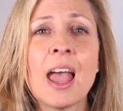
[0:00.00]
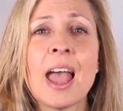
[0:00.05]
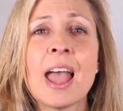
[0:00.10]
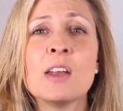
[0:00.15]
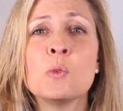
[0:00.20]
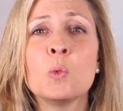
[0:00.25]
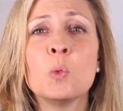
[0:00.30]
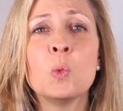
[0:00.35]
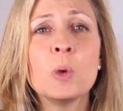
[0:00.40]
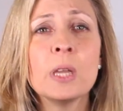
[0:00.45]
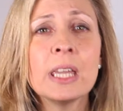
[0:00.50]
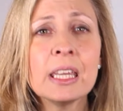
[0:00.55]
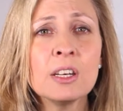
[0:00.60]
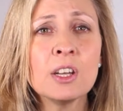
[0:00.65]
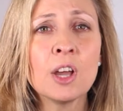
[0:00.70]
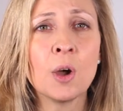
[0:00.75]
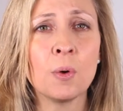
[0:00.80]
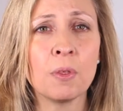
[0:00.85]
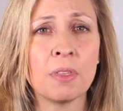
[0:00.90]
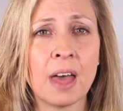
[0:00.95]
And we
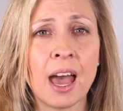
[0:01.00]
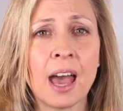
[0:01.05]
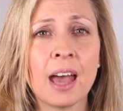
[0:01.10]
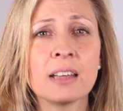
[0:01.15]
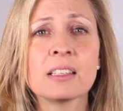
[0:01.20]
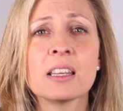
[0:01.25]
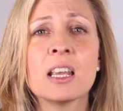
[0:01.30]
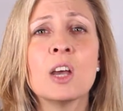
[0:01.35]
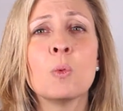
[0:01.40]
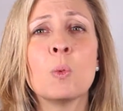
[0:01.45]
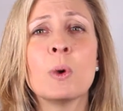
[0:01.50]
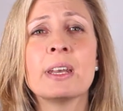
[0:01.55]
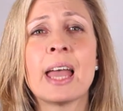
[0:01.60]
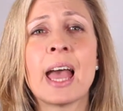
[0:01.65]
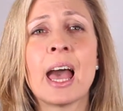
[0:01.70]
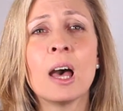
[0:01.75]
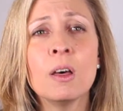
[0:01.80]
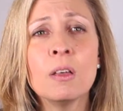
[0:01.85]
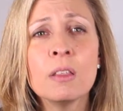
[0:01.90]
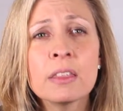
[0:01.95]
know that when
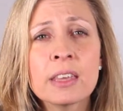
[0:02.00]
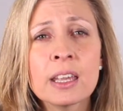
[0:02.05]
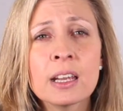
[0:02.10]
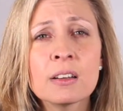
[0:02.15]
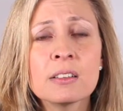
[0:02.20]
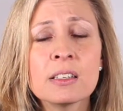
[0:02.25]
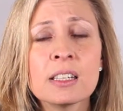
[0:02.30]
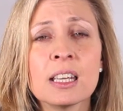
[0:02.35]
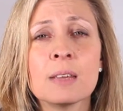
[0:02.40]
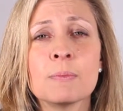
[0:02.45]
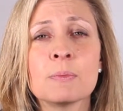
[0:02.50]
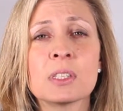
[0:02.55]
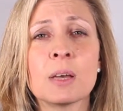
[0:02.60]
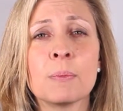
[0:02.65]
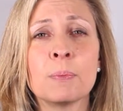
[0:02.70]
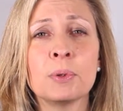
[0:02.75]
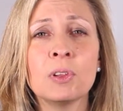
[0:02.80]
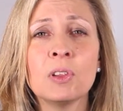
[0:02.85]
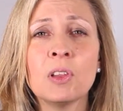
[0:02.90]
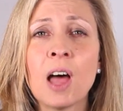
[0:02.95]
healthcare teams
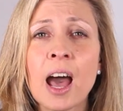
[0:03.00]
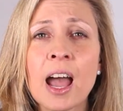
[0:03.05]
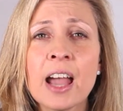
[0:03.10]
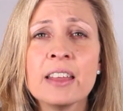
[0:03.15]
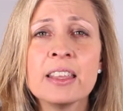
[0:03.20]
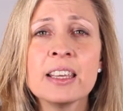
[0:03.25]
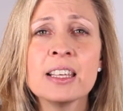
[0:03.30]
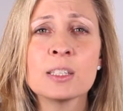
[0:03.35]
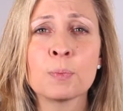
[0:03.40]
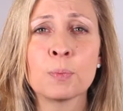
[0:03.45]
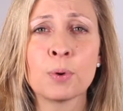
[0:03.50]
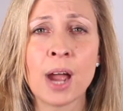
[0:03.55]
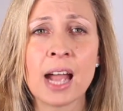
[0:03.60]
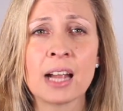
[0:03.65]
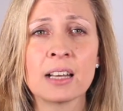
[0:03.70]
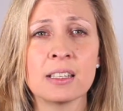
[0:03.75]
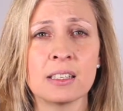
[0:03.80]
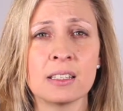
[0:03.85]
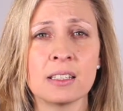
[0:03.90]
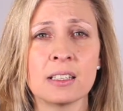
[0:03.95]
apply these
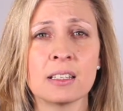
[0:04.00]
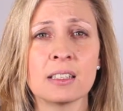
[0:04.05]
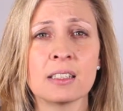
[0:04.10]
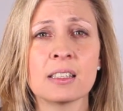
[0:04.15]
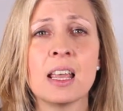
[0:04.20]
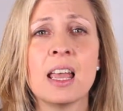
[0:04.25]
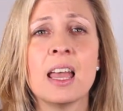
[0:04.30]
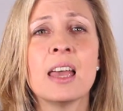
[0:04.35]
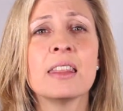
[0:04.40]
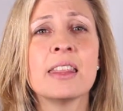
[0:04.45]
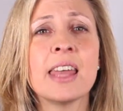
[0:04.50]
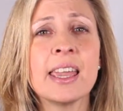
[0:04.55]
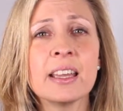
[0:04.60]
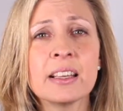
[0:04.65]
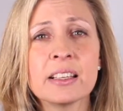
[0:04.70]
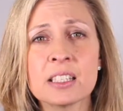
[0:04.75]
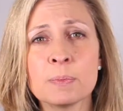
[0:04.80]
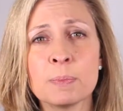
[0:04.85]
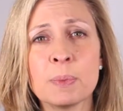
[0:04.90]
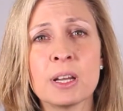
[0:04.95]
practices, they
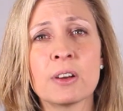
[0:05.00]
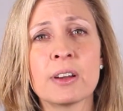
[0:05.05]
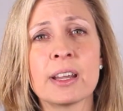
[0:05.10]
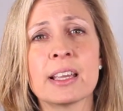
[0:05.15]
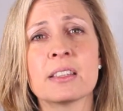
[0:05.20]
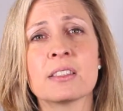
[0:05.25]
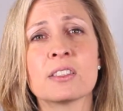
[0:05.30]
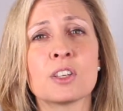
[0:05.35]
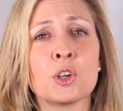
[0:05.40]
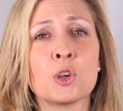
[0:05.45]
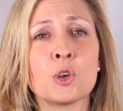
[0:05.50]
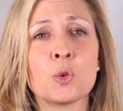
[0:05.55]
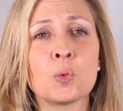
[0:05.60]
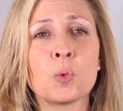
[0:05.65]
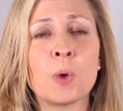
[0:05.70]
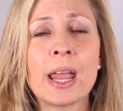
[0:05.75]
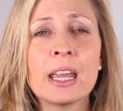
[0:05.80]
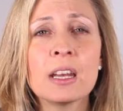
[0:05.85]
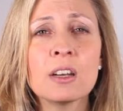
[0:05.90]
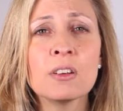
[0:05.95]
experience
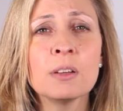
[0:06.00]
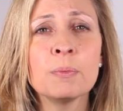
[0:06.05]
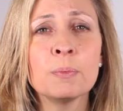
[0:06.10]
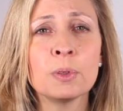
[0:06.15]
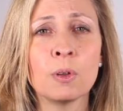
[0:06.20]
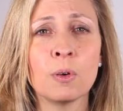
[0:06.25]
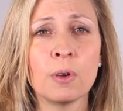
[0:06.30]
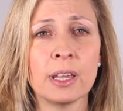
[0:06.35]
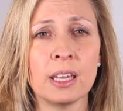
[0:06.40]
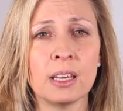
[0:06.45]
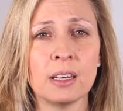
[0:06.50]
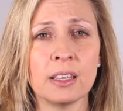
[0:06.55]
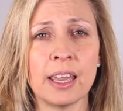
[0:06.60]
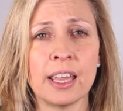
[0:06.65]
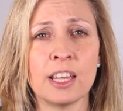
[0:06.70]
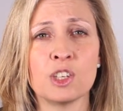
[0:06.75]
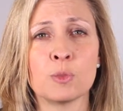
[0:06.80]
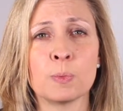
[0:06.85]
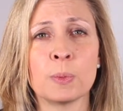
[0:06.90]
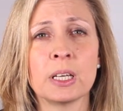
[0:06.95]
greater employee
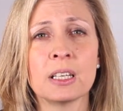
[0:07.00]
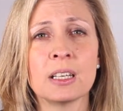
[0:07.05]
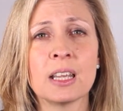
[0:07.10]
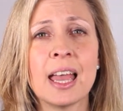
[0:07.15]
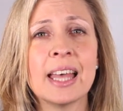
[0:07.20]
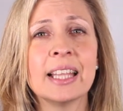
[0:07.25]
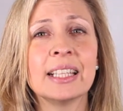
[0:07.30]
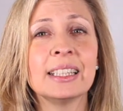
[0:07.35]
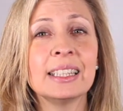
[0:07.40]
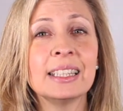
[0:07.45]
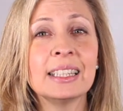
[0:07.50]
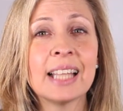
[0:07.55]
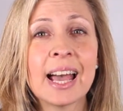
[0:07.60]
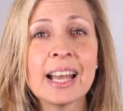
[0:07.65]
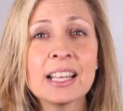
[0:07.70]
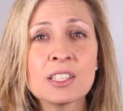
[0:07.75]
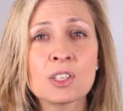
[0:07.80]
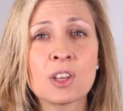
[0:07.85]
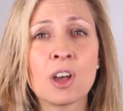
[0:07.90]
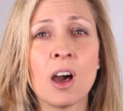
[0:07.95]
engagement,
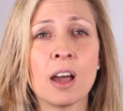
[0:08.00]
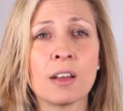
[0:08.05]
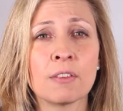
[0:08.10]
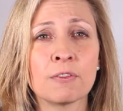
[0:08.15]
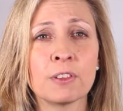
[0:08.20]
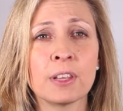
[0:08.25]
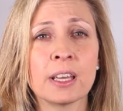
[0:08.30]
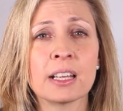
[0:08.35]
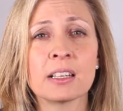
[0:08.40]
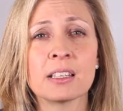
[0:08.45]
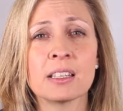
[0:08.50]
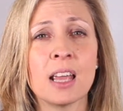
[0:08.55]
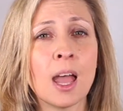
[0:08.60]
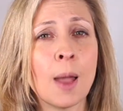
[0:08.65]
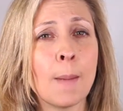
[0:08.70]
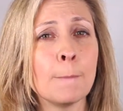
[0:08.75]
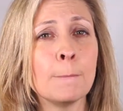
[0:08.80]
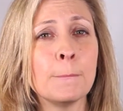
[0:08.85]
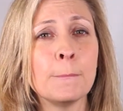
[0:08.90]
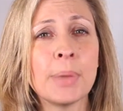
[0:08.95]
less conflict,
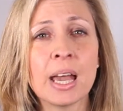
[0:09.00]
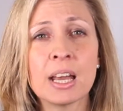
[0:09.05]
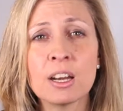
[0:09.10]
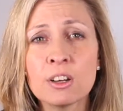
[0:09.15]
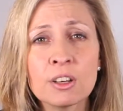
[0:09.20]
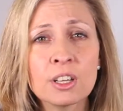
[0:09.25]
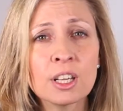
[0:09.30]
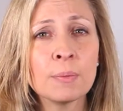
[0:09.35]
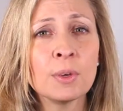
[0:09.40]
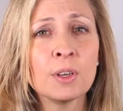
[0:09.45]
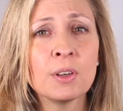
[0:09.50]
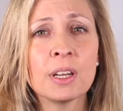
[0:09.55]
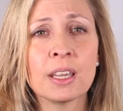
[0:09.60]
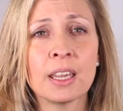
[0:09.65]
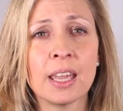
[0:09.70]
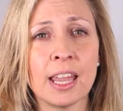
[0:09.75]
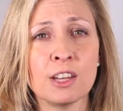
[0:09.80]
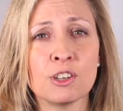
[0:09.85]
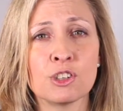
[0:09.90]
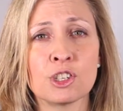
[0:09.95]
better
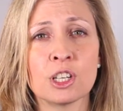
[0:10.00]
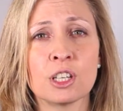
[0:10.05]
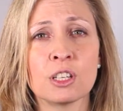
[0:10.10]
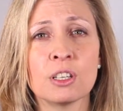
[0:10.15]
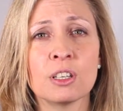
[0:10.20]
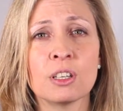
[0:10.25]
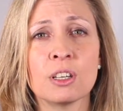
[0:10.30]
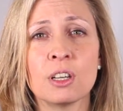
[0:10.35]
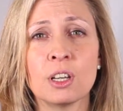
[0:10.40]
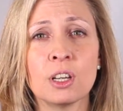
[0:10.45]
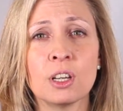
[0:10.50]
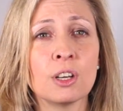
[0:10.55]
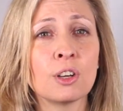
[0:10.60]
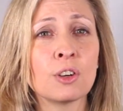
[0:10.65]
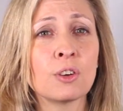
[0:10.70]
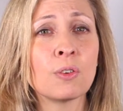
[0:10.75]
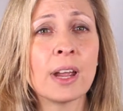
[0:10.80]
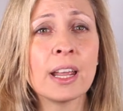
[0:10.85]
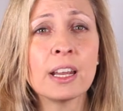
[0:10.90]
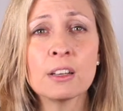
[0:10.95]
communication,
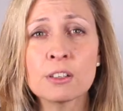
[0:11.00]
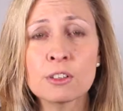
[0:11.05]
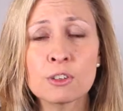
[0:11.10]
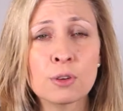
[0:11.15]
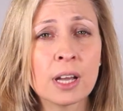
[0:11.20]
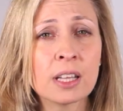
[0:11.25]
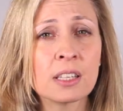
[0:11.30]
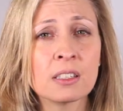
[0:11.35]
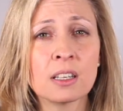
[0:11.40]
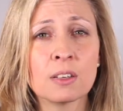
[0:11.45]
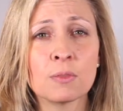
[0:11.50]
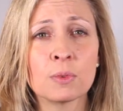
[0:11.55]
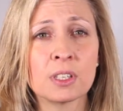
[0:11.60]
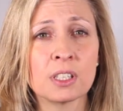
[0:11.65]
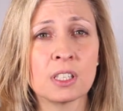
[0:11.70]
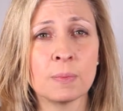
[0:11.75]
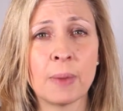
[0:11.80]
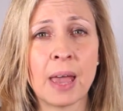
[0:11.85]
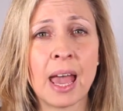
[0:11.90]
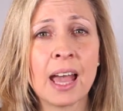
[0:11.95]
greater trust and
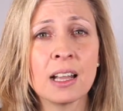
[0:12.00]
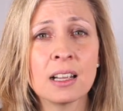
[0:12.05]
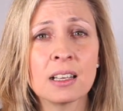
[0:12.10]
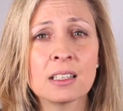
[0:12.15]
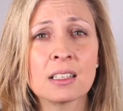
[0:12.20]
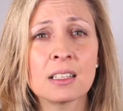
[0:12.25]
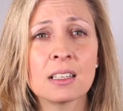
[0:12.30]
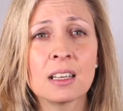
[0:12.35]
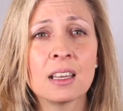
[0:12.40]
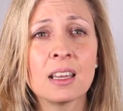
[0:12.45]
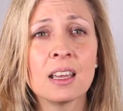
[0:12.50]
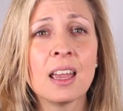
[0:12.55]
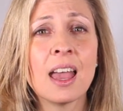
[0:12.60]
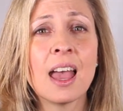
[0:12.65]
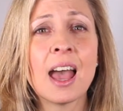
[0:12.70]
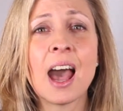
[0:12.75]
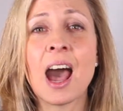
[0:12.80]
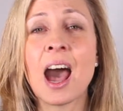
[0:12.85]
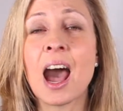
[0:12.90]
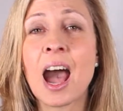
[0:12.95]
respect,
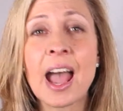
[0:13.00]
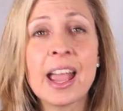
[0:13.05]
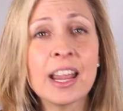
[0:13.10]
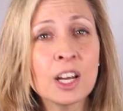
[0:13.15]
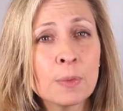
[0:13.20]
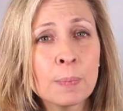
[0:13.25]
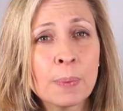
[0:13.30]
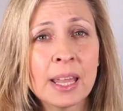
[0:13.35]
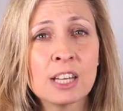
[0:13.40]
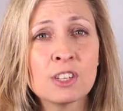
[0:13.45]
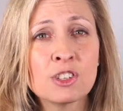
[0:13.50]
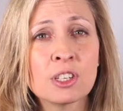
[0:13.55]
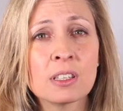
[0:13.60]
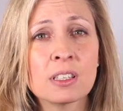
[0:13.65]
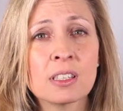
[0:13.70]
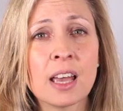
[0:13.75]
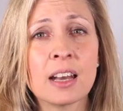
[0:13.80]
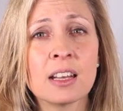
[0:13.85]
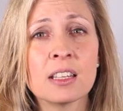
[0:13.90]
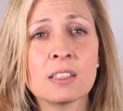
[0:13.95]
higher
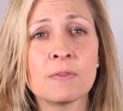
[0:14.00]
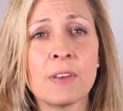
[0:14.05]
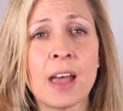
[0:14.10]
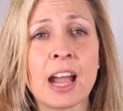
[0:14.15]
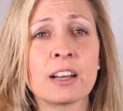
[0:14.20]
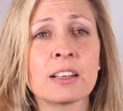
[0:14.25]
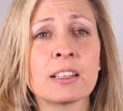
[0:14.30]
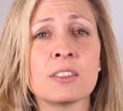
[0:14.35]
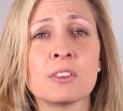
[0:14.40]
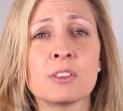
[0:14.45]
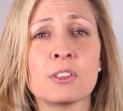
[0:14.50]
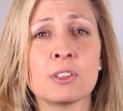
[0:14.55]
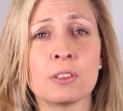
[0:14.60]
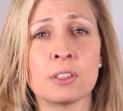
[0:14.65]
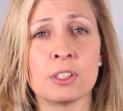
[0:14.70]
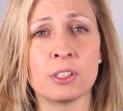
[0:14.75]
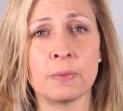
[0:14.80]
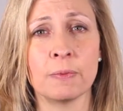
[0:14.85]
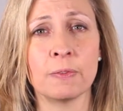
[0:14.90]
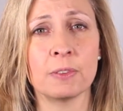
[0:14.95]
patient
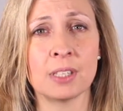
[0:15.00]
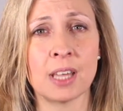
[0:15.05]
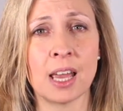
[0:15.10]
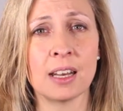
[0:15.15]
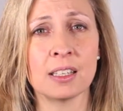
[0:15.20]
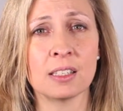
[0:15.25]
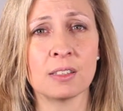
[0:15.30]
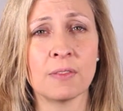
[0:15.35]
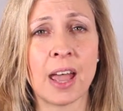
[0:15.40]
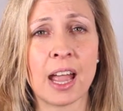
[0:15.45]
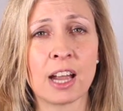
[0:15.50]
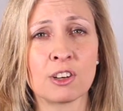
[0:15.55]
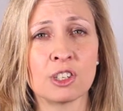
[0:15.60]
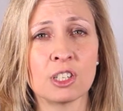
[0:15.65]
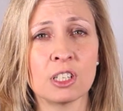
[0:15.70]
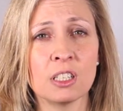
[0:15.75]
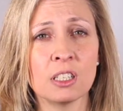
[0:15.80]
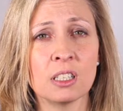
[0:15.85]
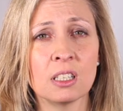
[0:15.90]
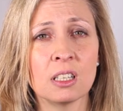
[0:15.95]

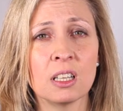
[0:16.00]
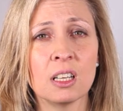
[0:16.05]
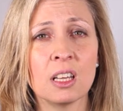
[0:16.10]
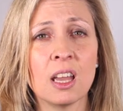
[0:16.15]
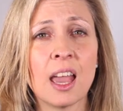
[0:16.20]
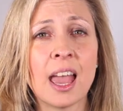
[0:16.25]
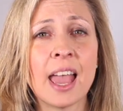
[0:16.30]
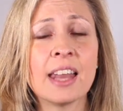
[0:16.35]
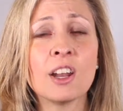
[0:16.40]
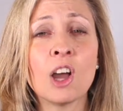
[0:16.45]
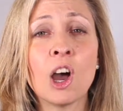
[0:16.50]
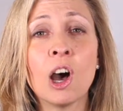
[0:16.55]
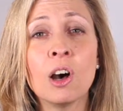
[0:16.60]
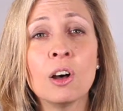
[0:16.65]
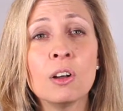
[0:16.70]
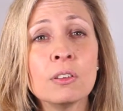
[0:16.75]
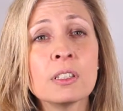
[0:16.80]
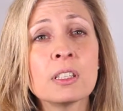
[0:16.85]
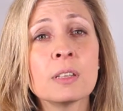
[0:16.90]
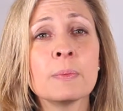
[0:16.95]
satisfaction, and
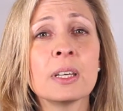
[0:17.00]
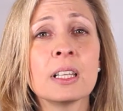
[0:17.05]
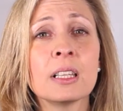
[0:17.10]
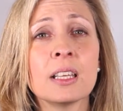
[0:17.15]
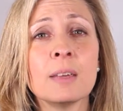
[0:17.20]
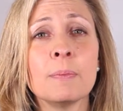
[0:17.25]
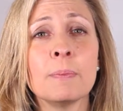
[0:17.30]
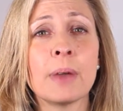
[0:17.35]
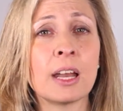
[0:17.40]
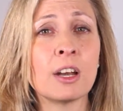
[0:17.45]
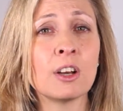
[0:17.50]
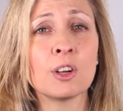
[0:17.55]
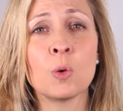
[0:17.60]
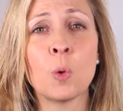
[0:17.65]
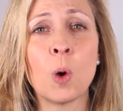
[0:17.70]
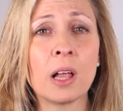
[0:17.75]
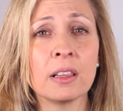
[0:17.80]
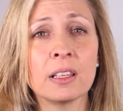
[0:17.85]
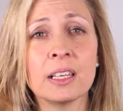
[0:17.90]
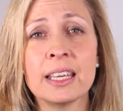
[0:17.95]
ultimately better
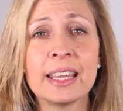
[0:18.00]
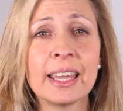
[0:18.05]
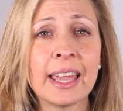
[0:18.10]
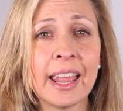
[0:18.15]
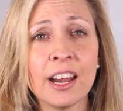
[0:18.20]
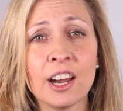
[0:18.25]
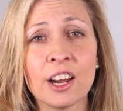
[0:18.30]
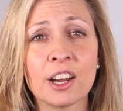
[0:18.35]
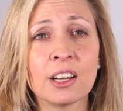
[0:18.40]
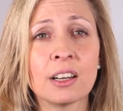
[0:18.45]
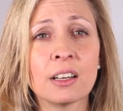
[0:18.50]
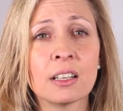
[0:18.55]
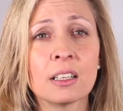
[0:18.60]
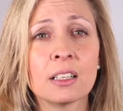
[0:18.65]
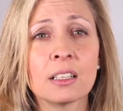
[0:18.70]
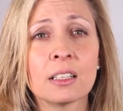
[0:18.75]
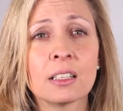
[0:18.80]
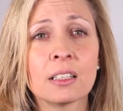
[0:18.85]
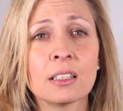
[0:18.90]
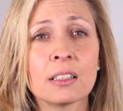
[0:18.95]
quality care.
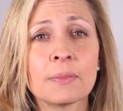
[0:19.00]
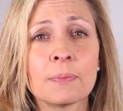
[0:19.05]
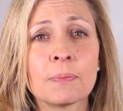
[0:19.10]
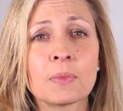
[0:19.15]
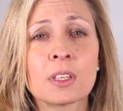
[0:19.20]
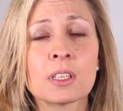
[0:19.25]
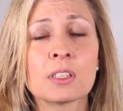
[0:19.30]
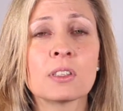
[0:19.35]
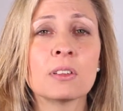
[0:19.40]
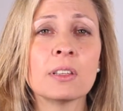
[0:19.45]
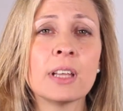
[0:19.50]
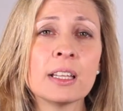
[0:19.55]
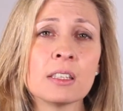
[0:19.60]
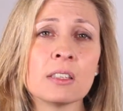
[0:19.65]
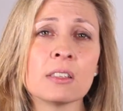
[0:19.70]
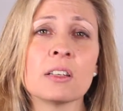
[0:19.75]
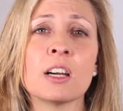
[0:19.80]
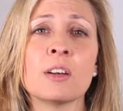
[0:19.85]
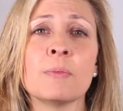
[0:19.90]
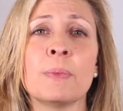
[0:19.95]
So
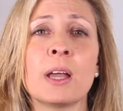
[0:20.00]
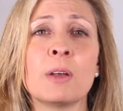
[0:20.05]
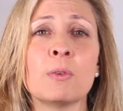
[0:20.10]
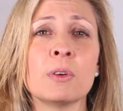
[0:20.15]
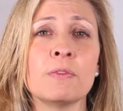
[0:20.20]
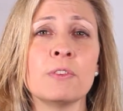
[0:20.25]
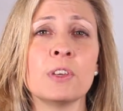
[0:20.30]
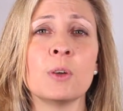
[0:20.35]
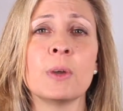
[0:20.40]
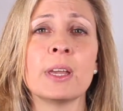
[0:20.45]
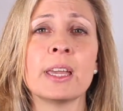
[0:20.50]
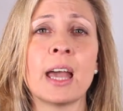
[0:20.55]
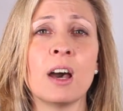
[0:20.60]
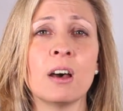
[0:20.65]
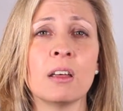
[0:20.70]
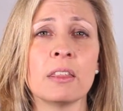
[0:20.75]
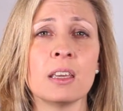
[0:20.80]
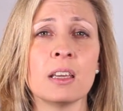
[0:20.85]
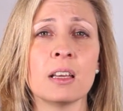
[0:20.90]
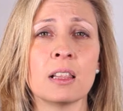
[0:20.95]
let's start by reviewing
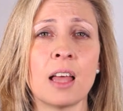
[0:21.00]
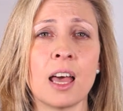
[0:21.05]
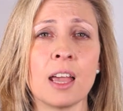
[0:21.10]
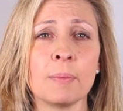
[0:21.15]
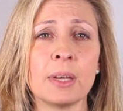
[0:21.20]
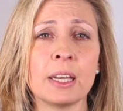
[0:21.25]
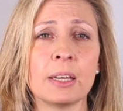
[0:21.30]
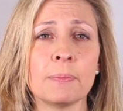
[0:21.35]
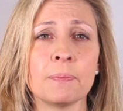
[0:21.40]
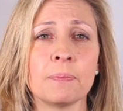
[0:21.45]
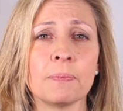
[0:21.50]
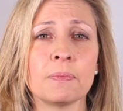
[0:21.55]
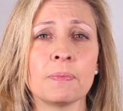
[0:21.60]
healthy climate.